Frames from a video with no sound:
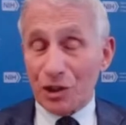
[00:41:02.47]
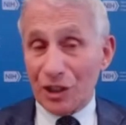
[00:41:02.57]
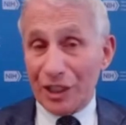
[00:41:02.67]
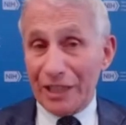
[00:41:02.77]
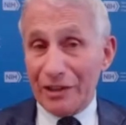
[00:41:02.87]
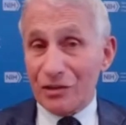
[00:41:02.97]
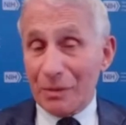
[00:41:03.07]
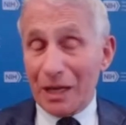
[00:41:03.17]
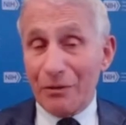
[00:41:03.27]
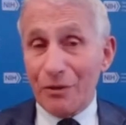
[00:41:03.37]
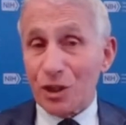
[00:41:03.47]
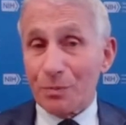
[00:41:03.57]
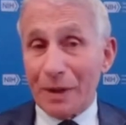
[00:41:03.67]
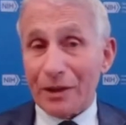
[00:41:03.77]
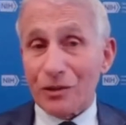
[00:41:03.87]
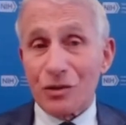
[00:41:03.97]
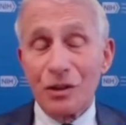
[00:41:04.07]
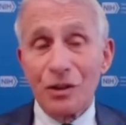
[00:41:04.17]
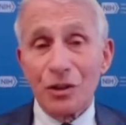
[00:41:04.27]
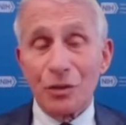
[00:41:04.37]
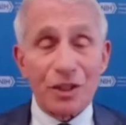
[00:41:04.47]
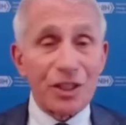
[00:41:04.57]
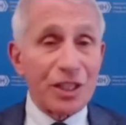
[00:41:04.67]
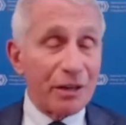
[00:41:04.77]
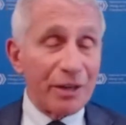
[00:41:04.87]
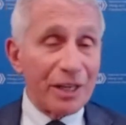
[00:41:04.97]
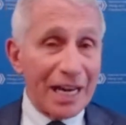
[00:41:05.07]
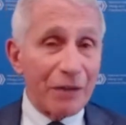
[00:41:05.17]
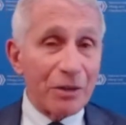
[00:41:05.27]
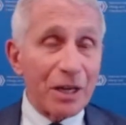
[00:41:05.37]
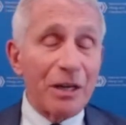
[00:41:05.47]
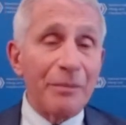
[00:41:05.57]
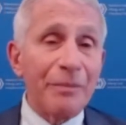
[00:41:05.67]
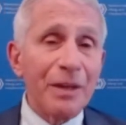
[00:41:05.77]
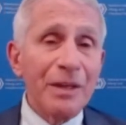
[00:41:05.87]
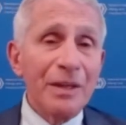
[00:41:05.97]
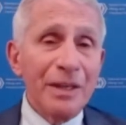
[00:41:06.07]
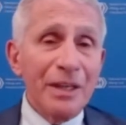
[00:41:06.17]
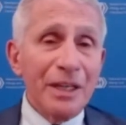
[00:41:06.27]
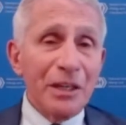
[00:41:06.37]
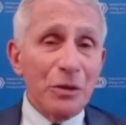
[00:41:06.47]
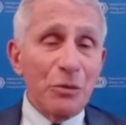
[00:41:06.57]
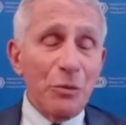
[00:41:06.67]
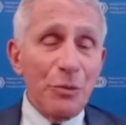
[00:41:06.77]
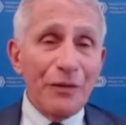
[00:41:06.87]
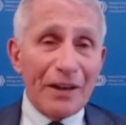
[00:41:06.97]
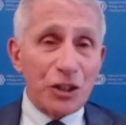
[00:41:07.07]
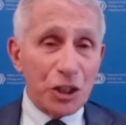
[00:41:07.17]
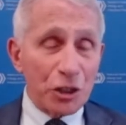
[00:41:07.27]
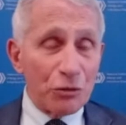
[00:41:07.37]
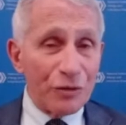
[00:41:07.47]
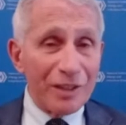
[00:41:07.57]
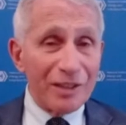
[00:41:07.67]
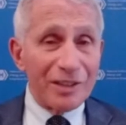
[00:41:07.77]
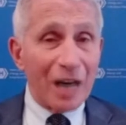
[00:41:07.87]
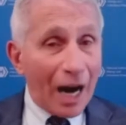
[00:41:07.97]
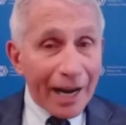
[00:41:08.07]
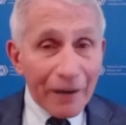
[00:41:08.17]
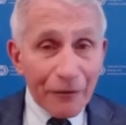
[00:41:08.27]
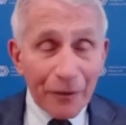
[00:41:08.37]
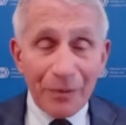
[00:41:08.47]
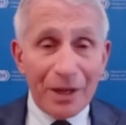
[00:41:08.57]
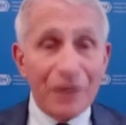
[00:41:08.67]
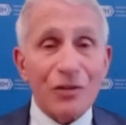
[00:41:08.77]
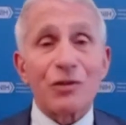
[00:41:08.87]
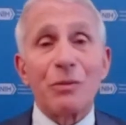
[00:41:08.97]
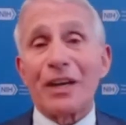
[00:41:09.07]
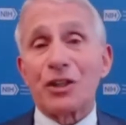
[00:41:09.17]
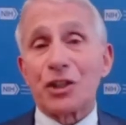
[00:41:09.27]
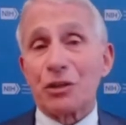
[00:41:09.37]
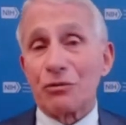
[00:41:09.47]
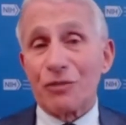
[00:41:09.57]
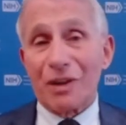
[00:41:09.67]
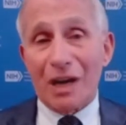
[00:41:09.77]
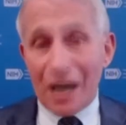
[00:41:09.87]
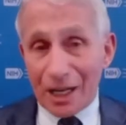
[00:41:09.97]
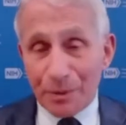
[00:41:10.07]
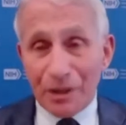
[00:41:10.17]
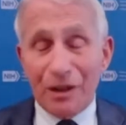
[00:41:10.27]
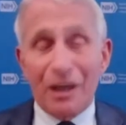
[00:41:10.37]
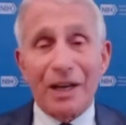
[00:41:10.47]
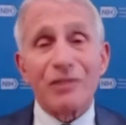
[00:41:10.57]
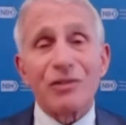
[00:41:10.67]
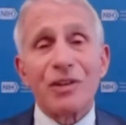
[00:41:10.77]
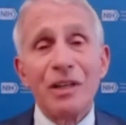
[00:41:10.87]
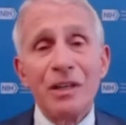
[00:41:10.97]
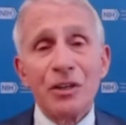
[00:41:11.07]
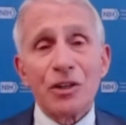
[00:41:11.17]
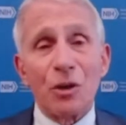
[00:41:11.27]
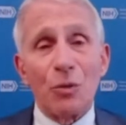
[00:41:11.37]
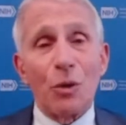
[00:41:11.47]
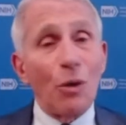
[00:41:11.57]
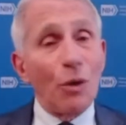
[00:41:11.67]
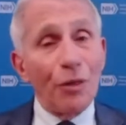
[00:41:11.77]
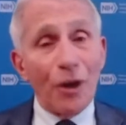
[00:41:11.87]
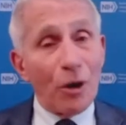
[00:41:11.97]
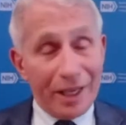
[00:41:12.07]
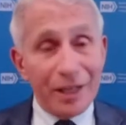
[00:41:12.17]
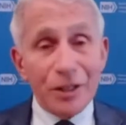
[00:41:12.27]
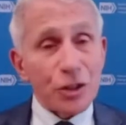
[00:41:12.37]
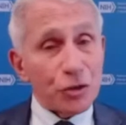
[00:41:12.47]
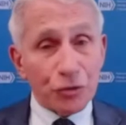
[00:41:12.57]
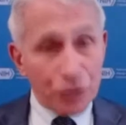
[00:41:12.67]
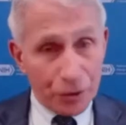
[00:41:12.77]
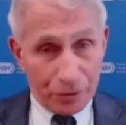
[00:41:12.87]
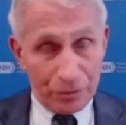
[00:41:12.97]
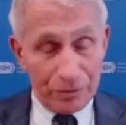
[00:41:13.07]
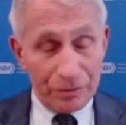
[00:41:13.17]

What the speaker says: which leads in many respects to a serious outcome. You know, we've had children die from this. We've had children hospitalized. So although it is true